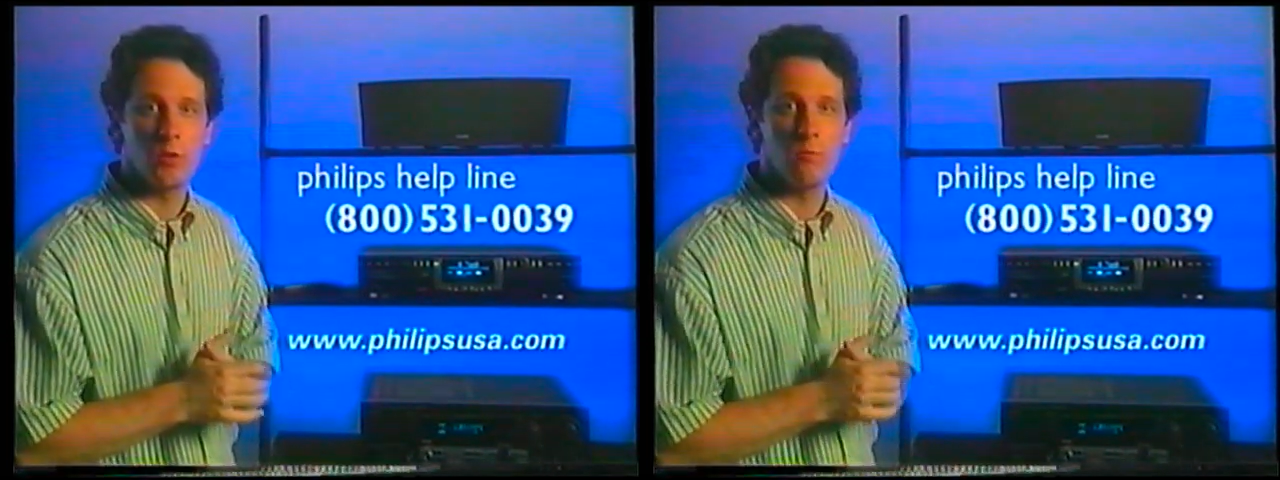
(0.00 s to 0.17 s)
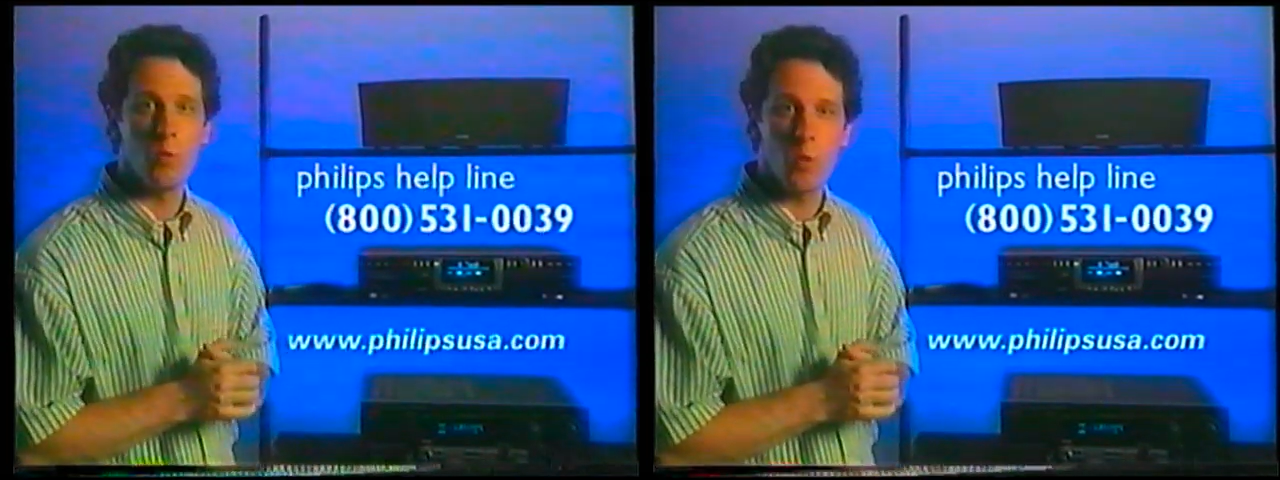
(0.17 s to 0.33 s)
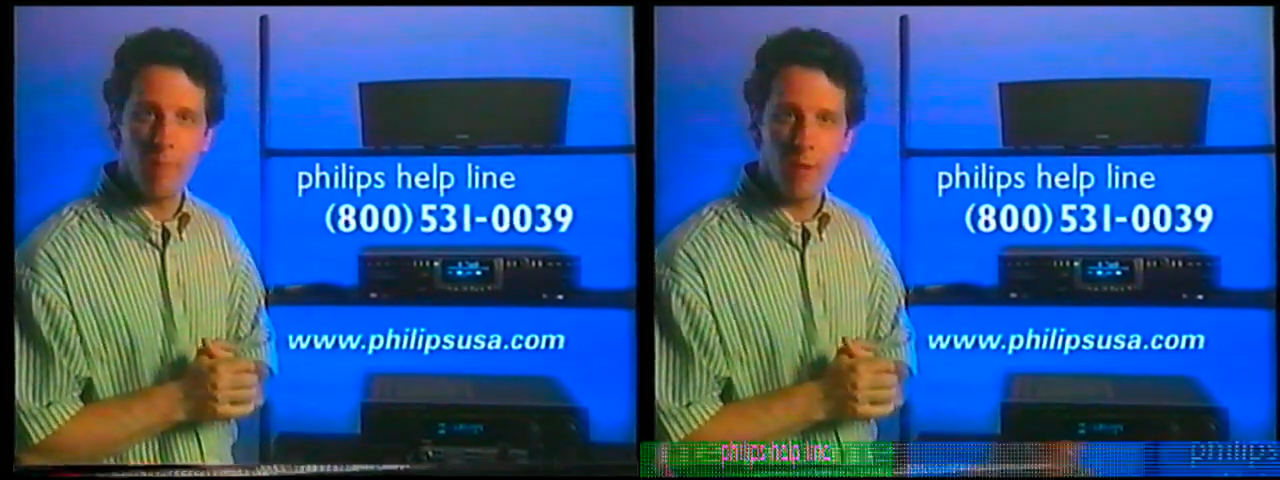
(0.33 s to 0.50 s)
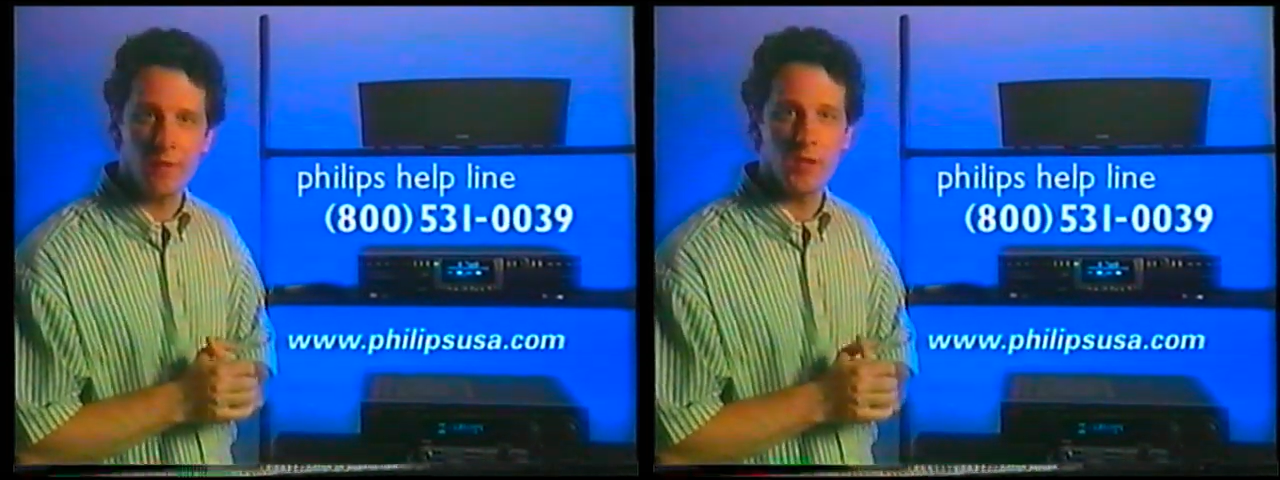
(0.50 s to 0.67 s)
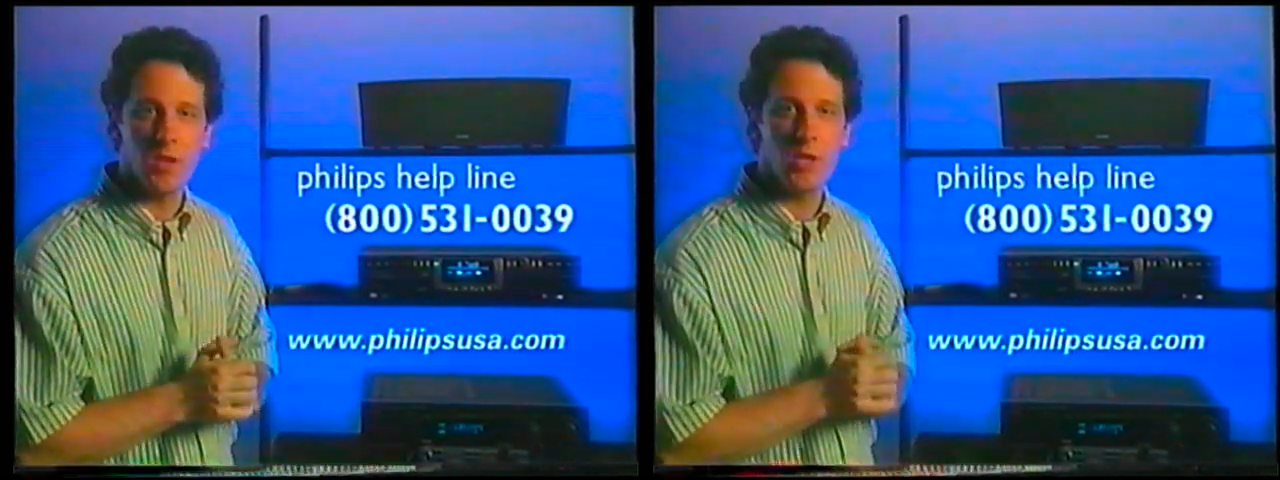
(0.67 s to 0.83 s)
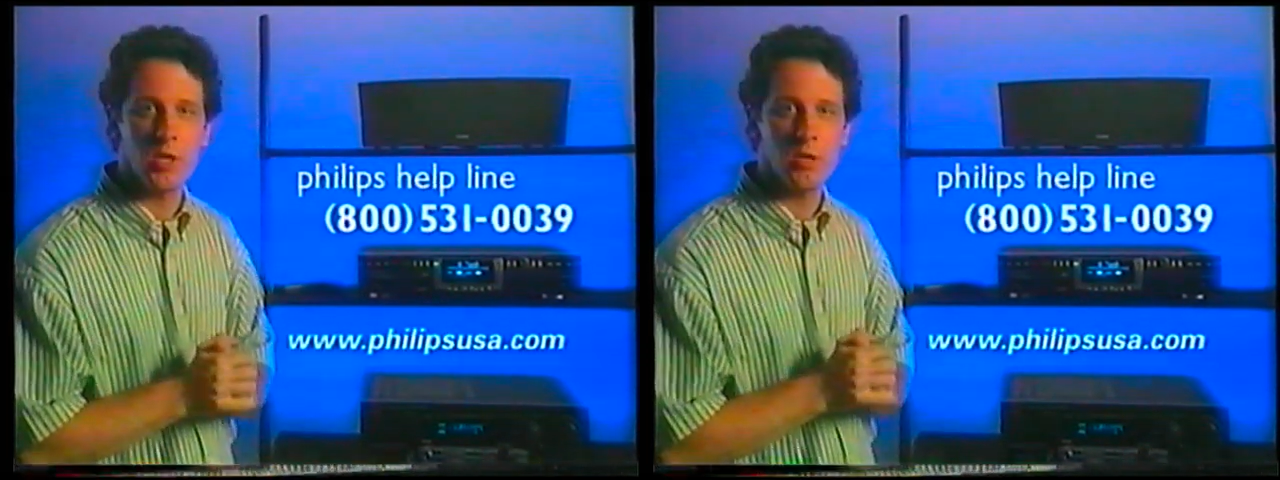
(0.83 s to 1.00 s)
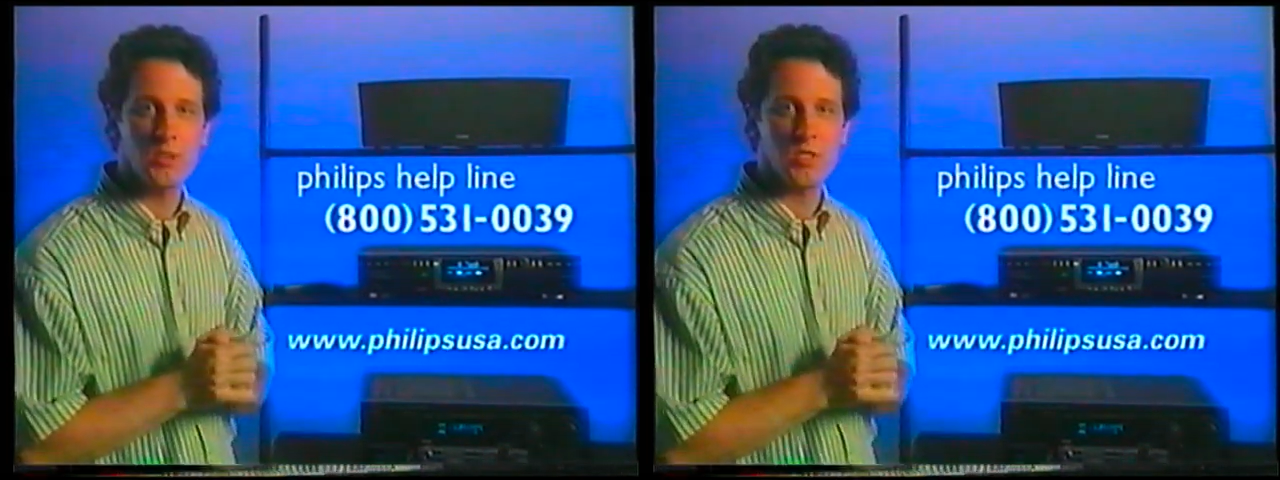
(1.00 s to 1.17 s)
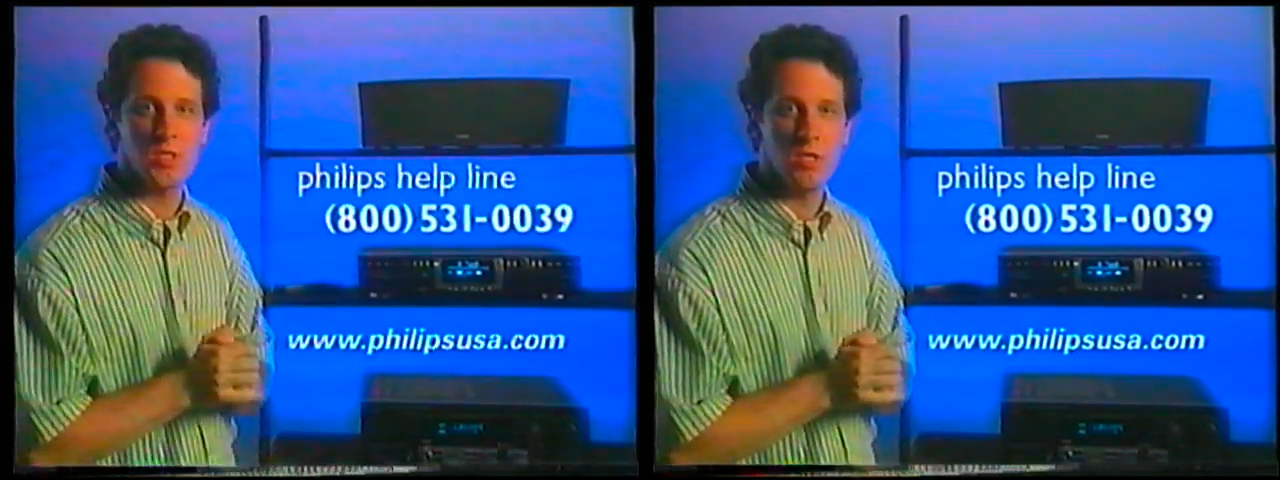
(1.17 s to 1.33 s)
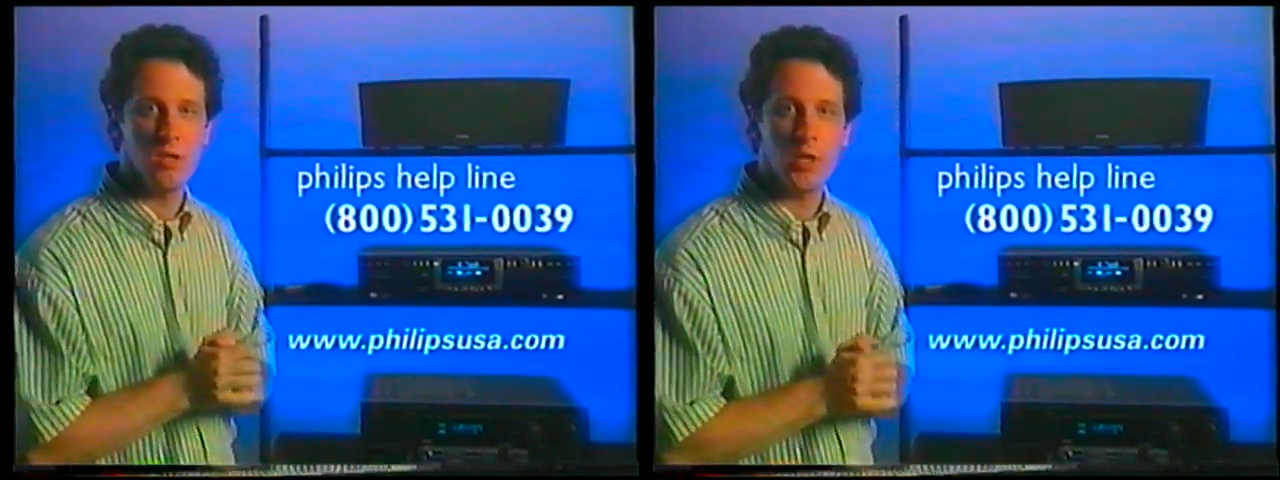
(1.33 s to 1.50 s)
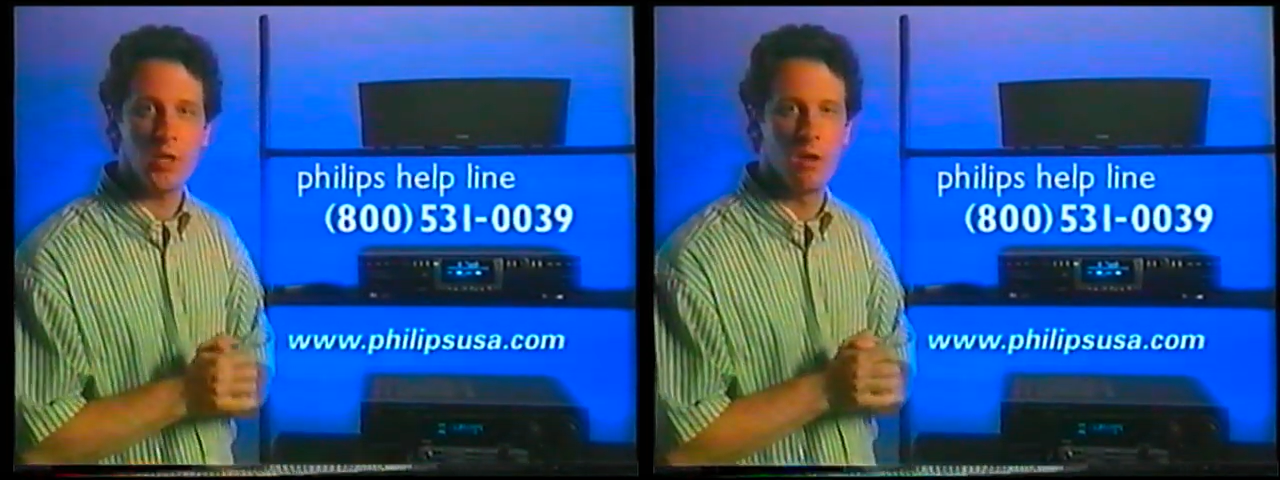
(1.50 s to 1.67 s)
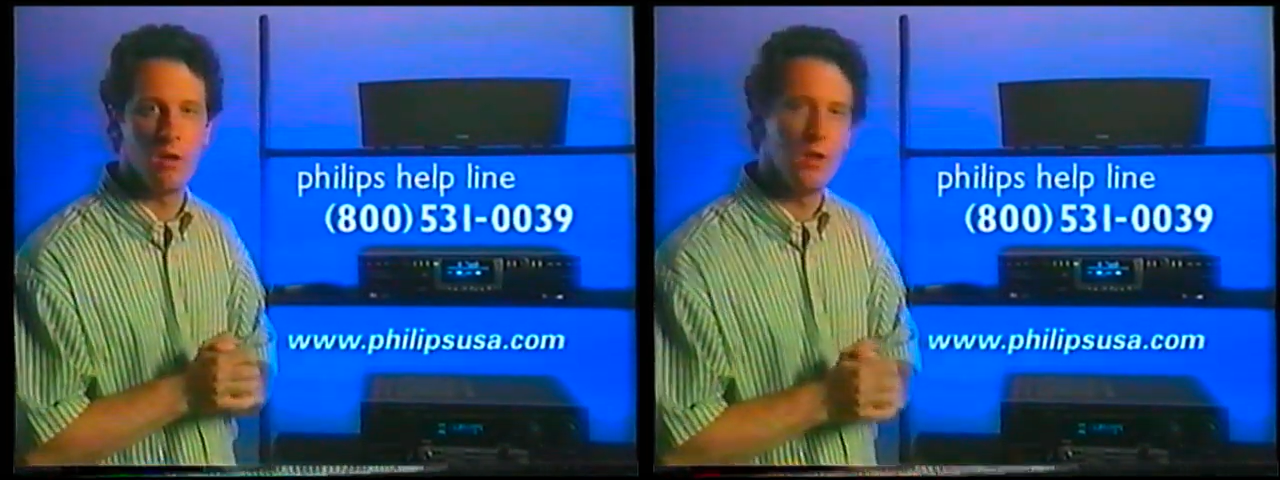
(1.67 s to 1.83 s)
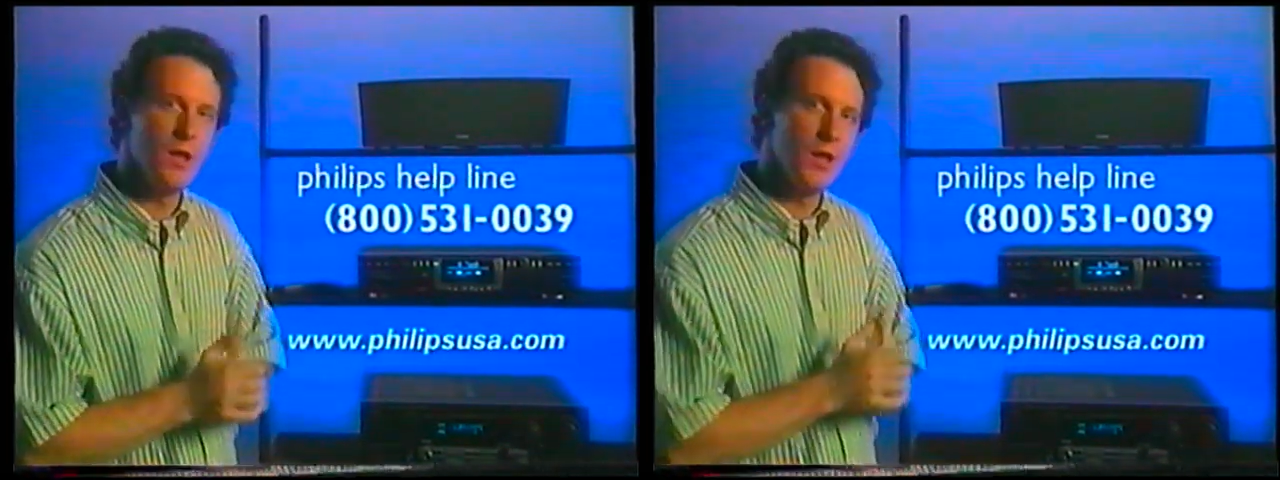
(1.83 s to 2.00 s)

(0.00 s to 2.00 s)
learn more about the Audio CDR